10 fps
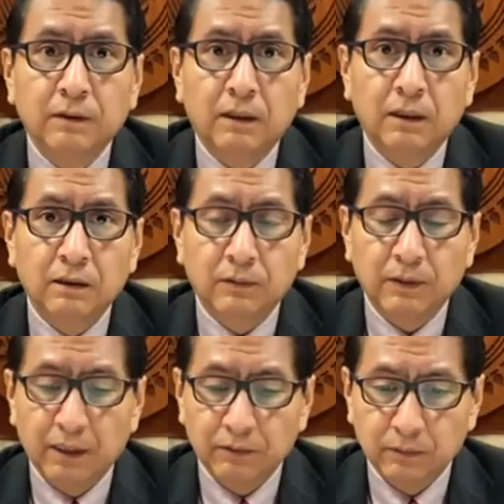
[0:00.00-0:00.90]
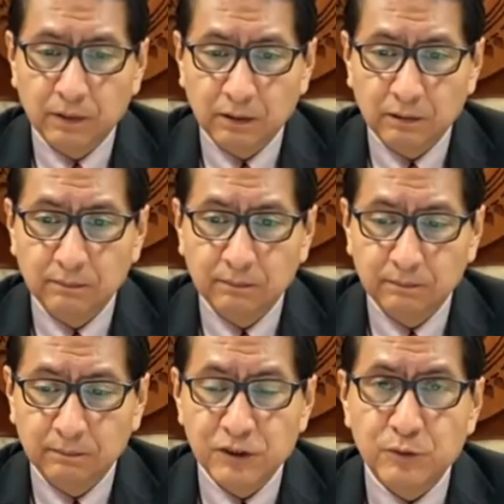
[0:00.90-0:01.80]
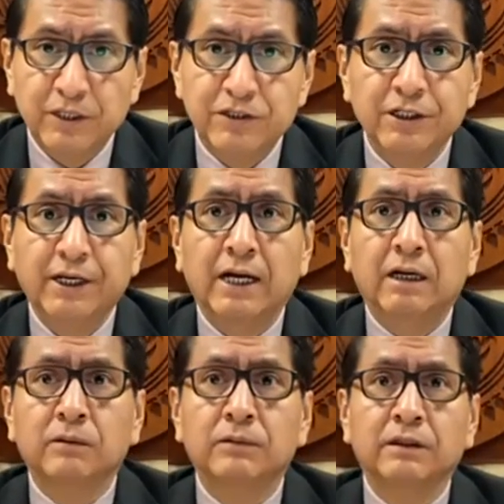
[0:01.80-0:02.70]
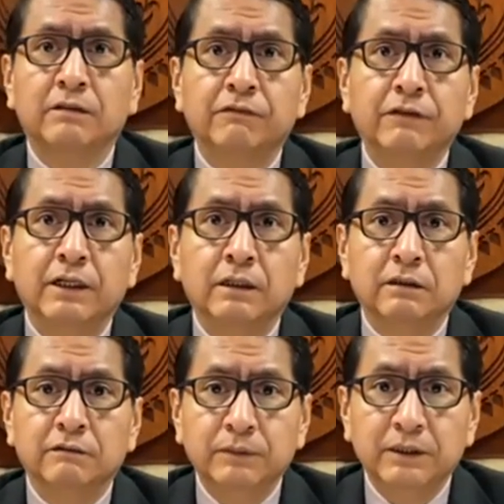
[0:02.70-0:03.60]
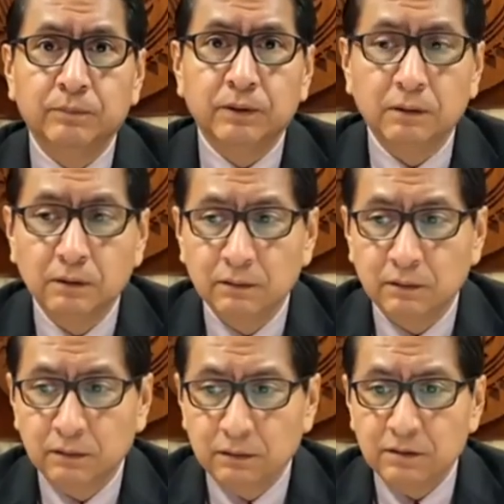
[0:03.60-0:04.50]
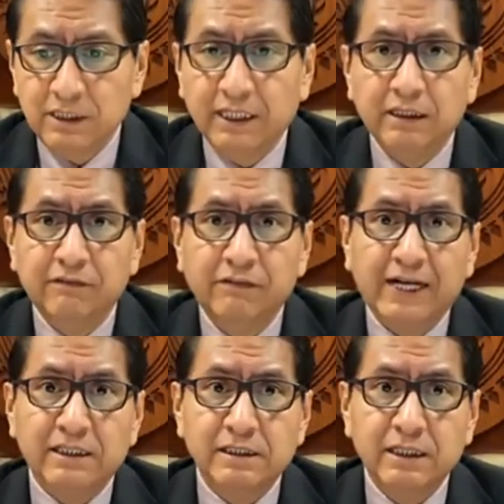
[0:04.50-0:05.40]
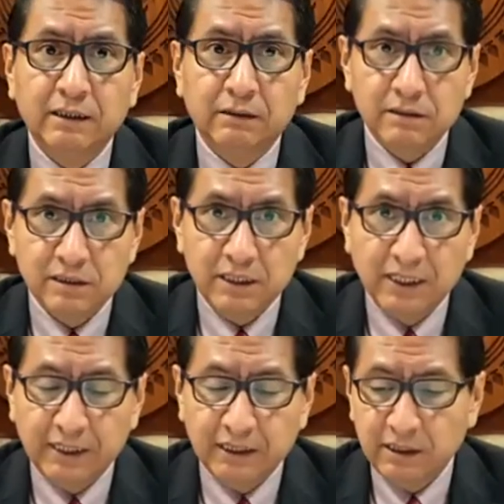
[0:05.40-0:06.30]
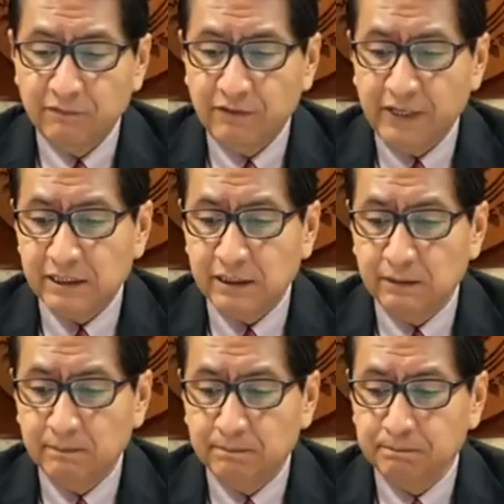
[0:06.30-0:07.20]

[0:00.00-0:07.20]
all around the world, especially now with the fear of people taking the vaccine, the C19 vaccine.